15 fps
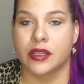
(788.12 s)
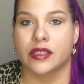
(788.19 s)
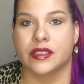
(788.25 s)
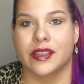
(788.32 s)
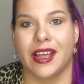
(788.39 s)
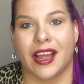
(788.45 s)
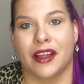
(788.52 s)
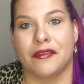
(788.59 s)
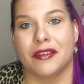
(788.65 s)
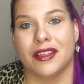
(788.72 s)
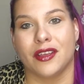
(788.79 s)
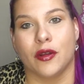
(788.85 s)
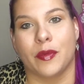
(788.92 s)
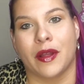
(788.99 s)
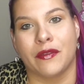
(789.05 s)
So yeah, I
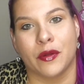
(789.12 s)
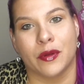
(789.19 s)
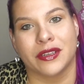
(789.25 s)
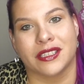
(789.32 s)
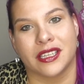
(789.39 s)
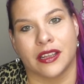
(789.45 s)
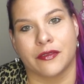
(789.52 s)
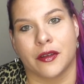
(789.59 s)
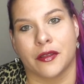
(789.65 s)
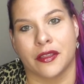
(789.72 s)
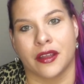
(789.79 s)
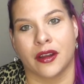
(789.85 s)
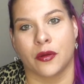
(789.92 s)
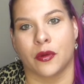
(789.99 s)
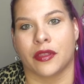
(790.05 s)
really hope everyone's safe out
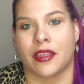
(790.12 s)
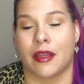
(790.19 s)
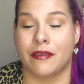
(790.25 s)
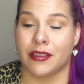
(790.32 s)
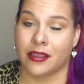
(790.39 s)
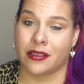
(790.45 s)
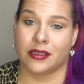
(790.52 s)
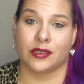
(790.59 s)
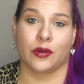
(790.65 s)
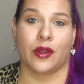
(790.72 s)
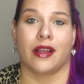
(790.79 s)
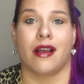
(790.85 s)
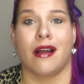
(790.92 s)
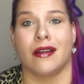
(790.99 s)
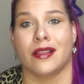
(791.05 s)
there with everything that's
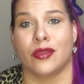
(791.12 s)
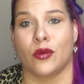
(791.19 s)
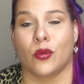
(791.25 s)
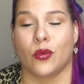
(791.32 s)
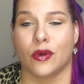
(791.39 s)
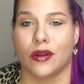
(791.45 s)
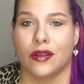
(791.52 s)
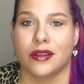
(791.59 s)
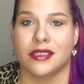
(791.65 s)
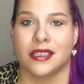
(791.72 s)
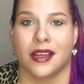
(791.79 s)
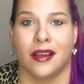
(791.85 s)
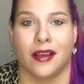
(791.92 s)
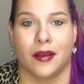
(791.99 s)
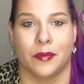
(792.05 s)
going on in the world.
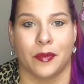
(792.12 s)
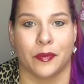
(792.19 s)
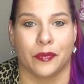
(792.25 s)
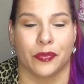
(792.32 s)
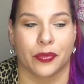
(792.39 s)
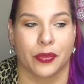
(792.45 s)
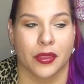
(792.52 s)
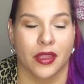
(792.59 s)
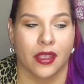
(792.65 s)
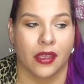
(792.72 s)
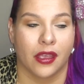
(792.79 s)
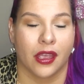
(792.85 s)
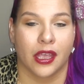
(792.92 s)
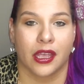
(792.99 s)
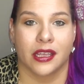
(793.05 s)

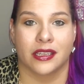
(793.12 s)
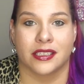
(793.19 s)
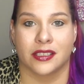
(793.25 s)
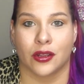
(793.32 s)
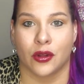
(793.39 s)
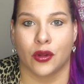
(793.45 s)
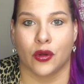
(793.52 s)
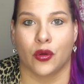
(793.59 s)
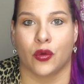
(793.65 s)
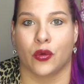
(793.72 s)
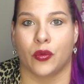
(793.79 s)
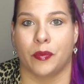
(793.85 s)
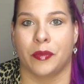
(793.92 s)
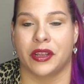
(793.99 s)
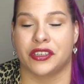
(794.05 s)

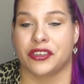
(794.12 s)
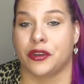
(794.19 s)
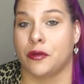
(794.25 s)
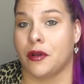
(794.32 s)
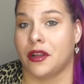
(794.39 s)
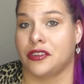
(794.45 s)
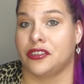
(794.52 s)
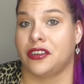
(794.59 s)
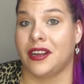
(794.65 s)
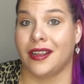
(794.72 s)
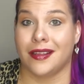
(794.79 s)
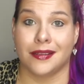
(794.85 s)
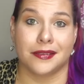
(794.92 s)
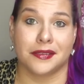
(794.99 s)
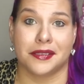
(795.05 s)
So make sure you wash your
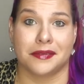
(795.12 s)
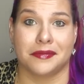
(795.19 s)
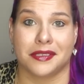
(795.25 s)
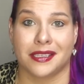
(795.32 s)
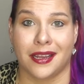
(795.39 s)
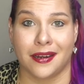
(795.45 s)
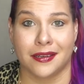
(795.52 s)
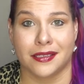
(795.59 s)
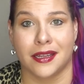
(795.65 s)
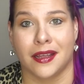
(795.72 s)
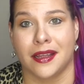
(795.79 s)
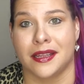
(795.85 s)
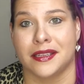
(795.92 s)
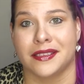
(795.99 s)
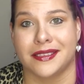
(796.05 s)
hands,
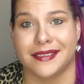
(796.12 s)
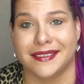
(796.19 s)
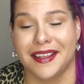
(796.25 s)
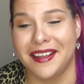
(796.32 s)
sanitize,